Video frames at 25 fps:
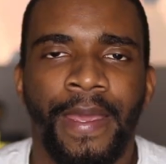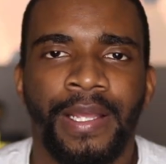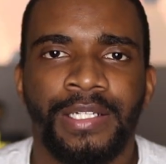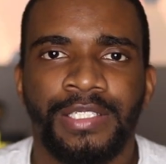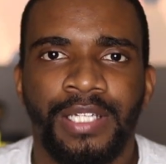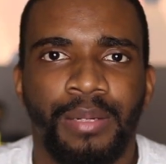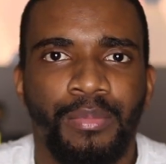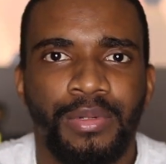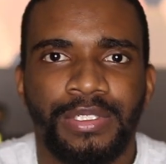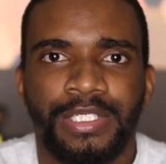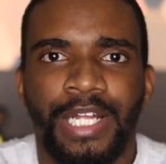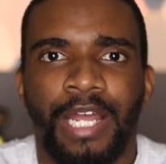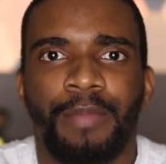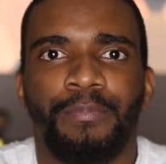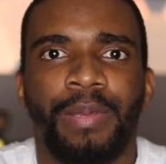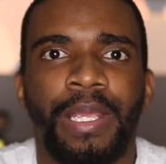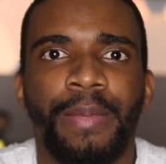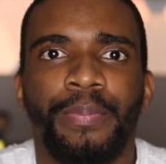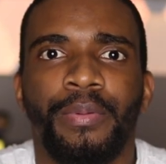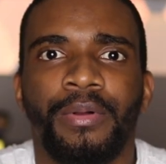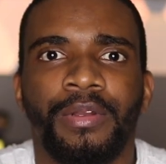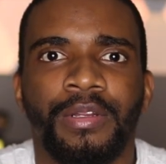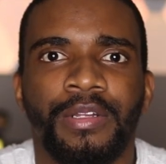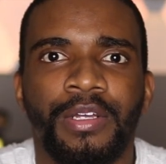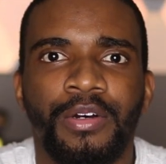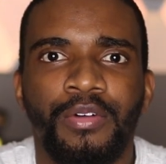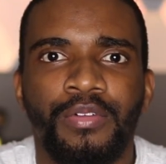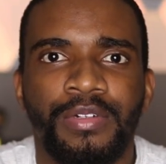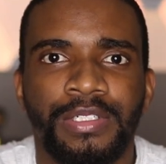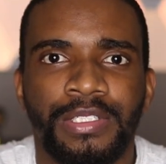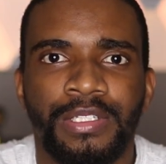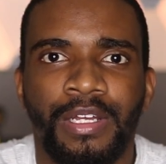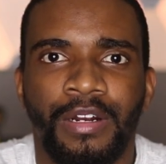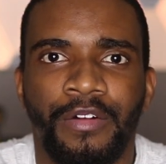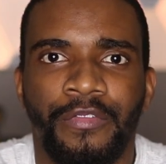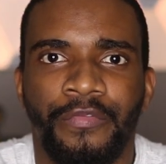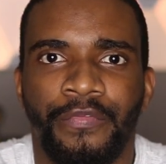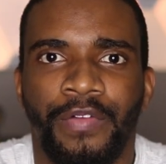It's almost like people lose
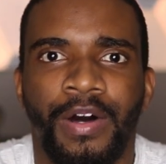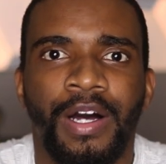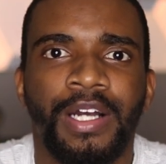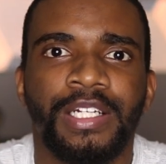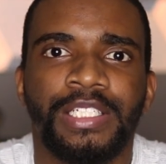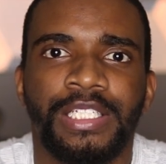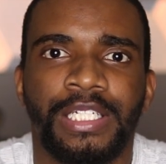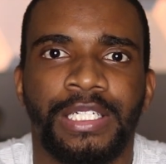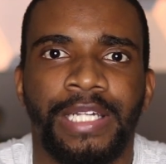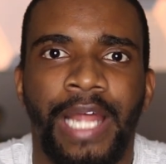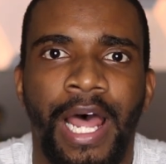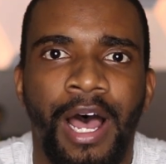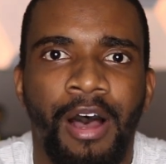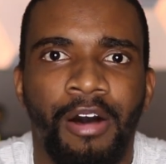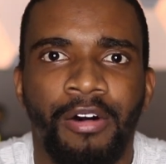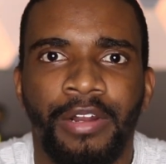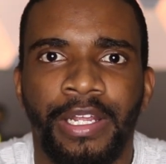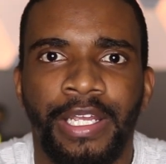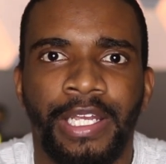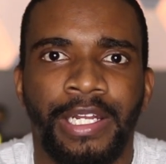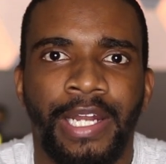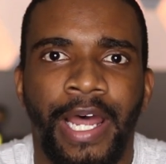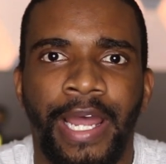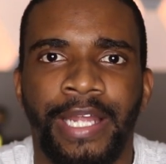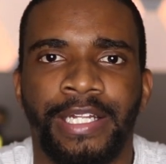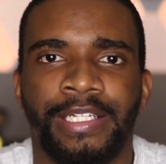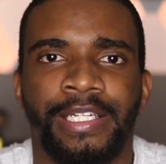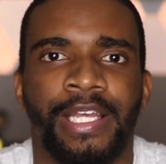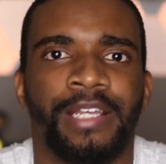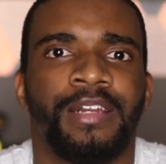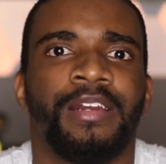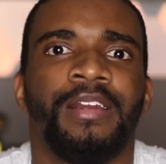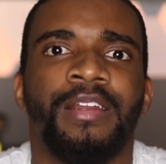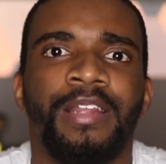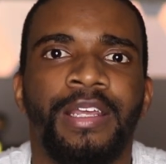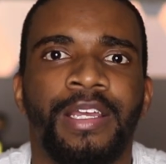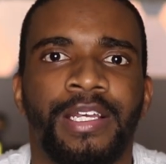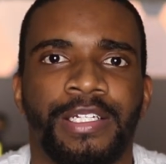their functionality and
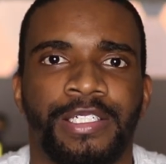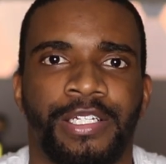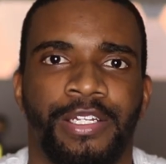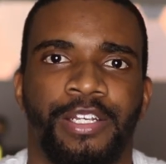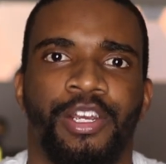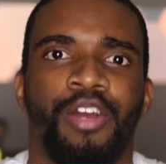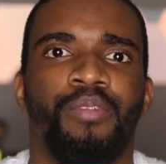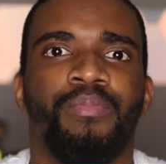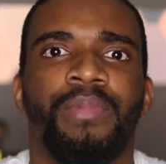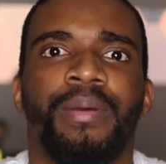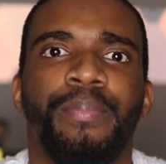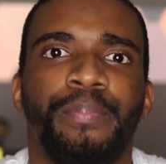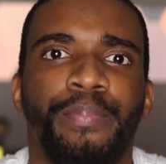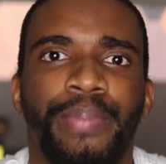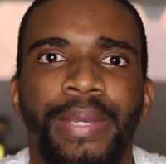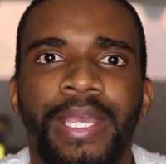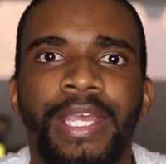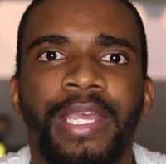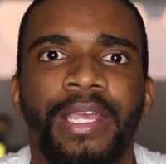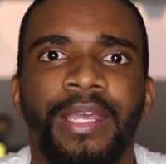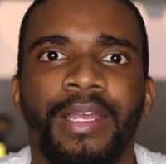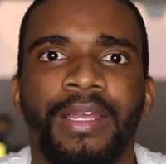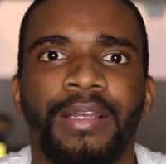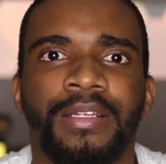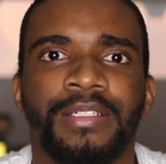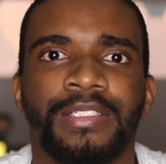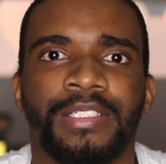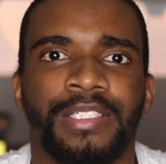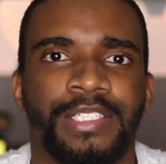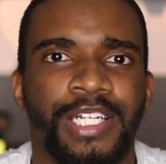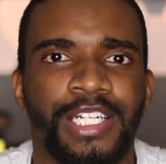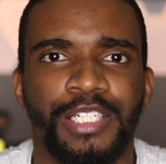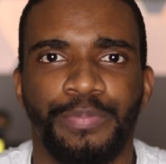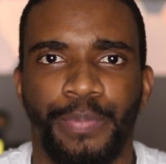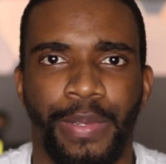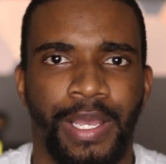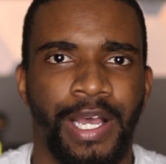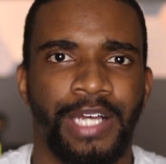identity as human beings
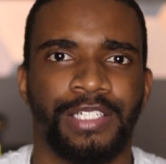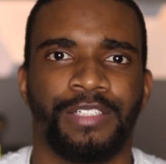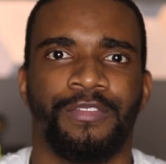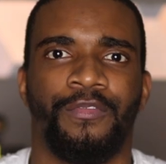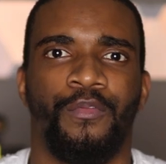just because